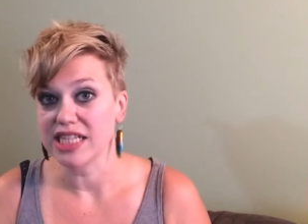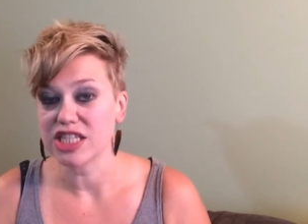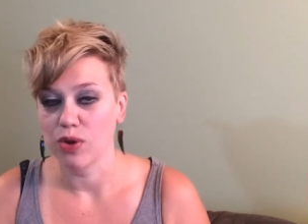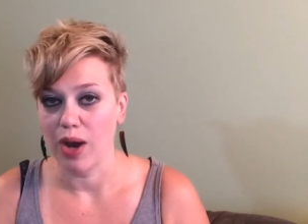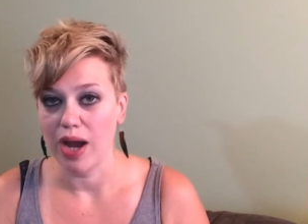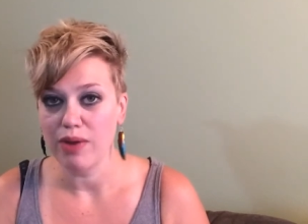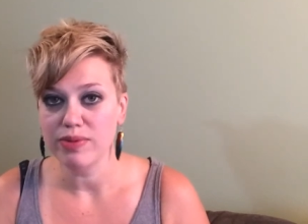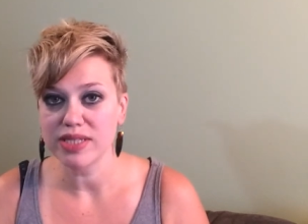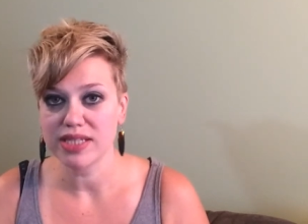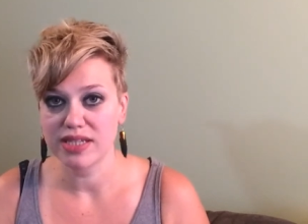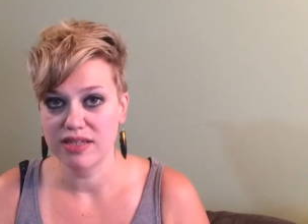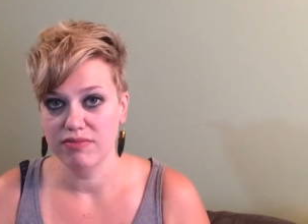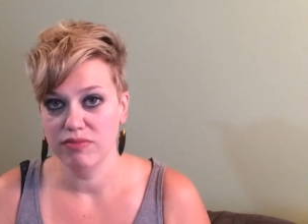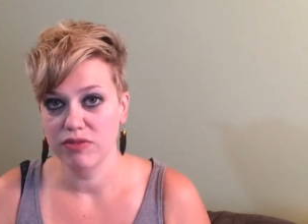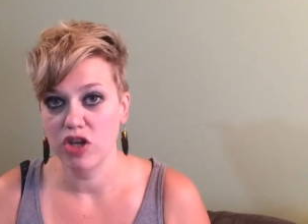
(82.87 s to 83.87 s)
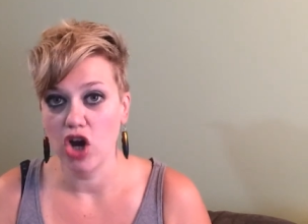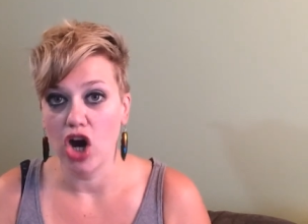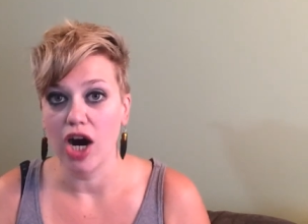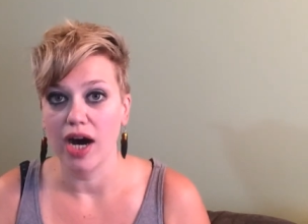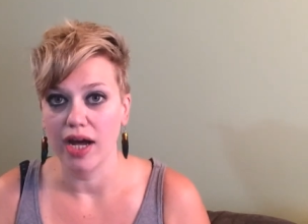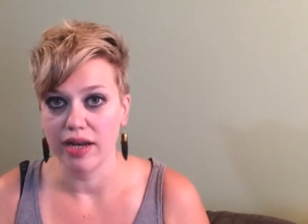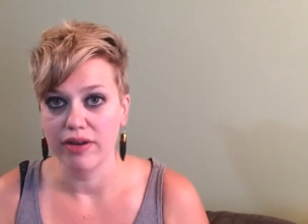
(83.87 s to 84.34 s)
So I was
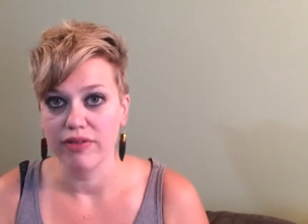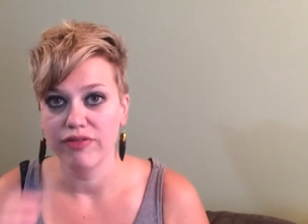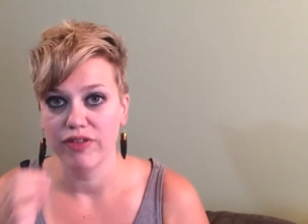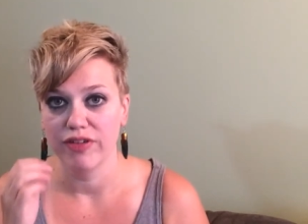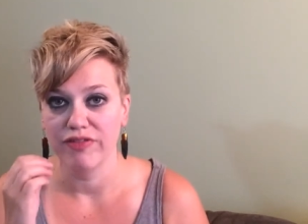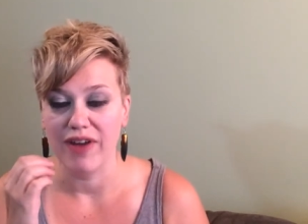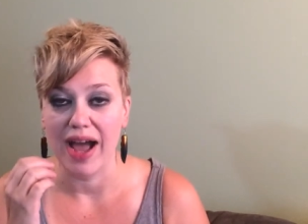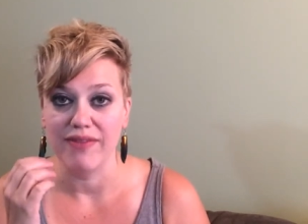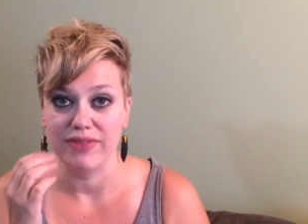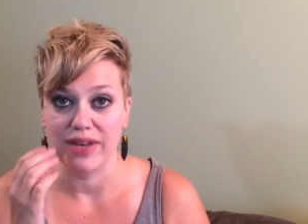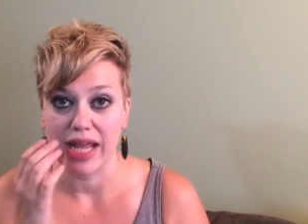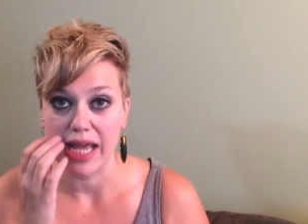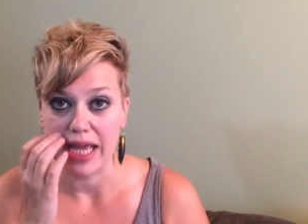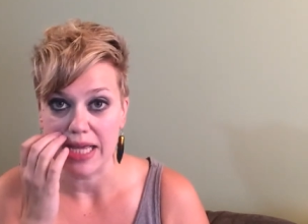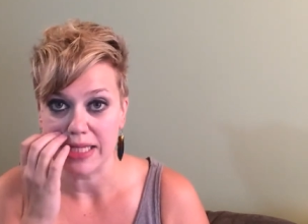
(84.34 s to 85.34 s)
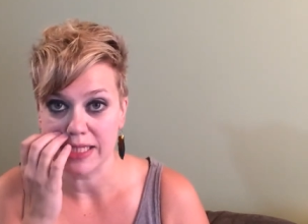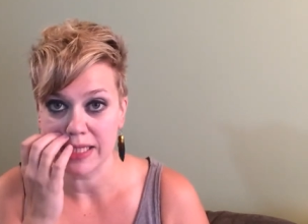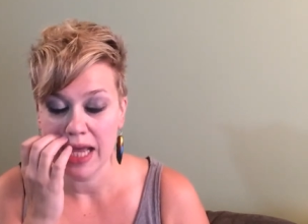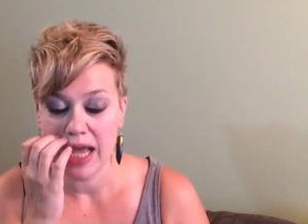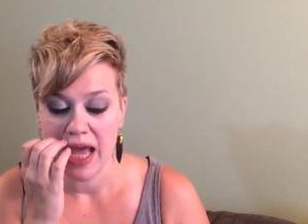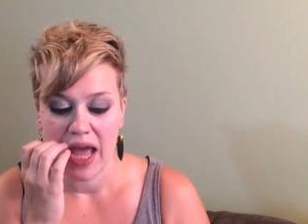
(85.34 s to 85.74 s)
gone for 5 days